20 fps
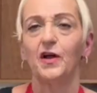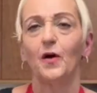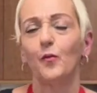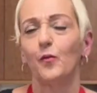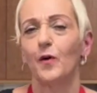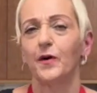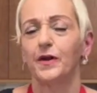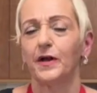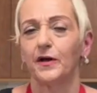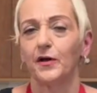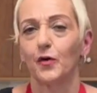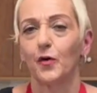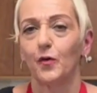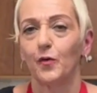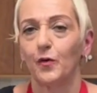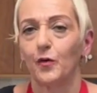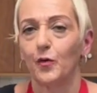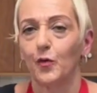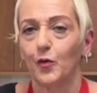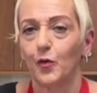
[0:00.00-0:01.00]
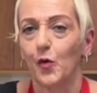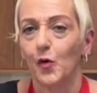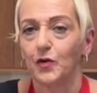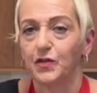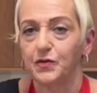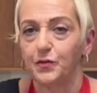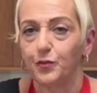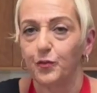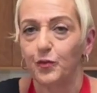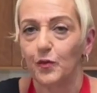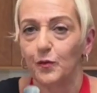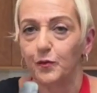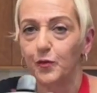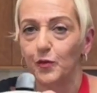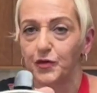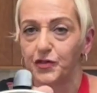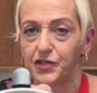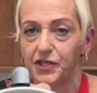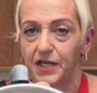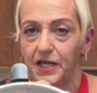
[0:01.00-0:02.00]
It's still, you don't
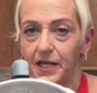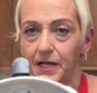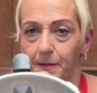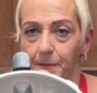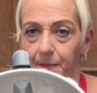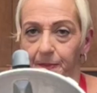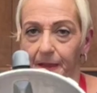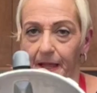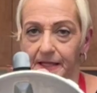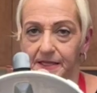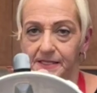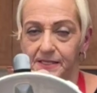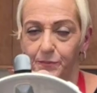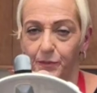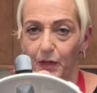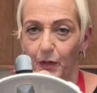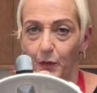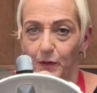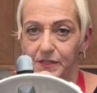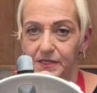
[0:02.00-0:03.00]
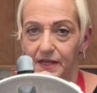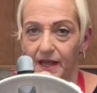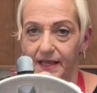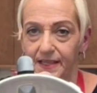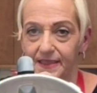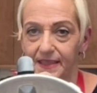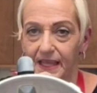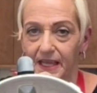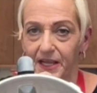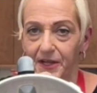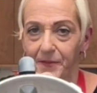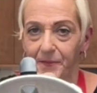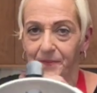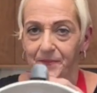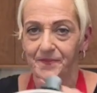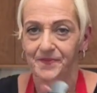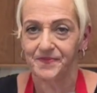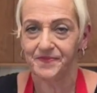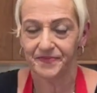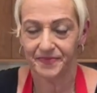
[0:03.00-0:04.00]
want it cooked real mushy.
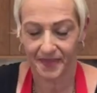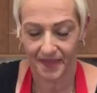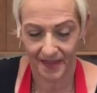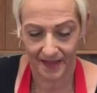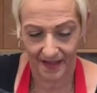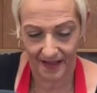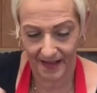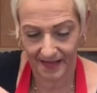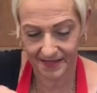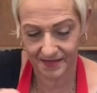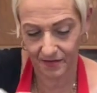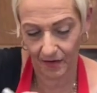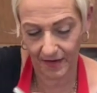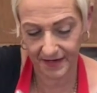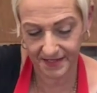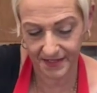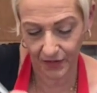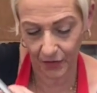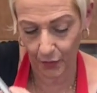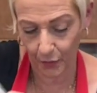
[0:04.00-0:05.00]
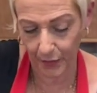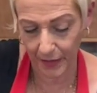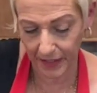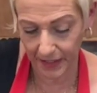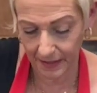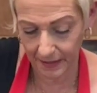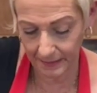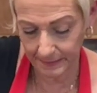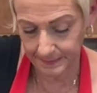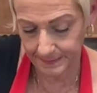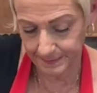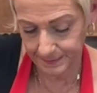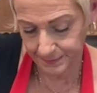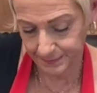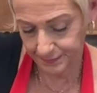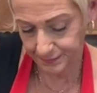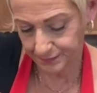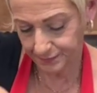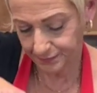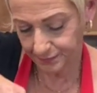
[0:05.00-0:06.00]
That's what it looks like there.
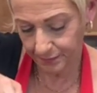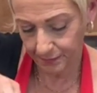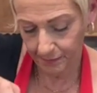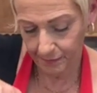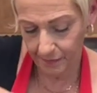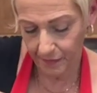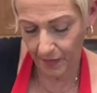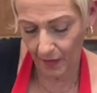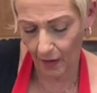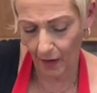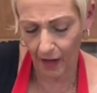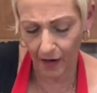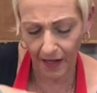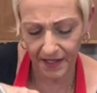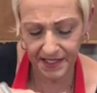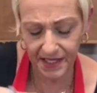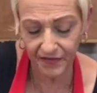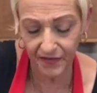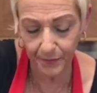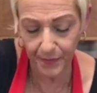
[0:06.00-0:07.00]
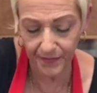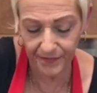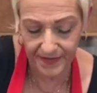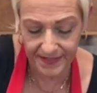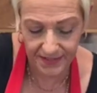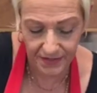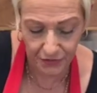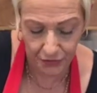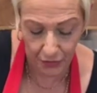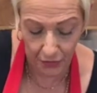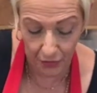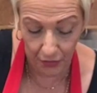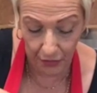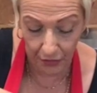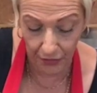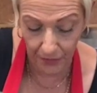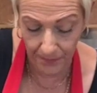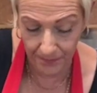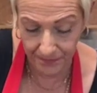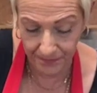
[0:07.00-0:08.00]
It's nice and quick.
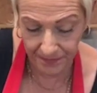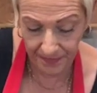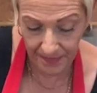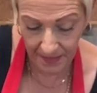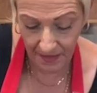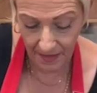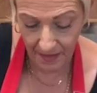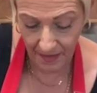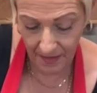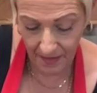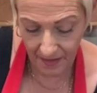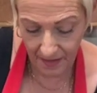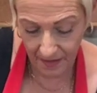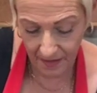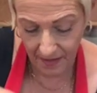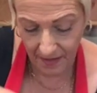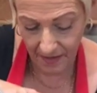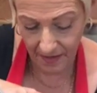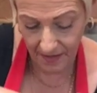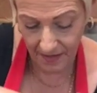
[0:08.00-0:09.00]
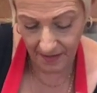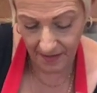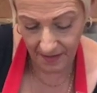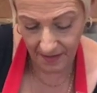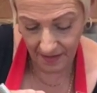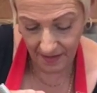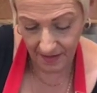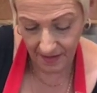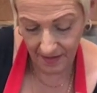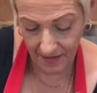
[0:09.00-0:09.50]
I like to give it a bit of a stir.